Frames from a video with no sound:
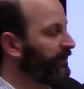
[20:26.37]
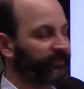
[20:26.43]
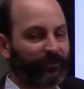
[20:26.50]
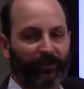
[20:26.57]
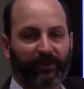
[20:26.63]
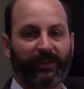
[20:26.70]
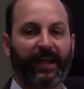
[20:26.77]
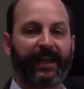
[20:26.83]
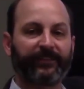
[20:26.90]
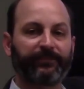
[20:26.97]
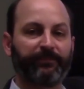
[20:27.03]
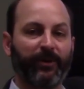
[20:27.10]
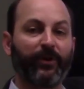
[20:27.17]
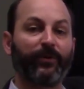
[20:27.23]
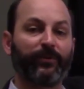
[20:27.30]
is our class
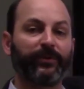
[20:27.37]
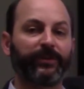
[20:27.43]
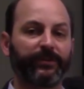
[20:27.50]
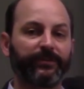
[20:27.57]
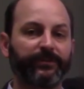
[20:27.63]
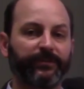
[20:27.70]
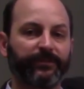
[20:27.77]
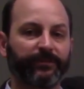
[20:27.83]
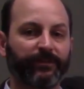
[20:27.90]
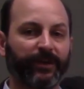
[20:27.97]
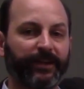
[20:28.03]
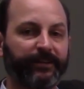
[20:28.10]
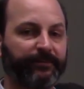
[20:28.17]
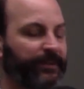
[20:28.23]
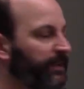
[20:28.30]
mode,
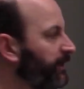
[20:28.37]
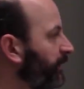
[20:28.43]
right?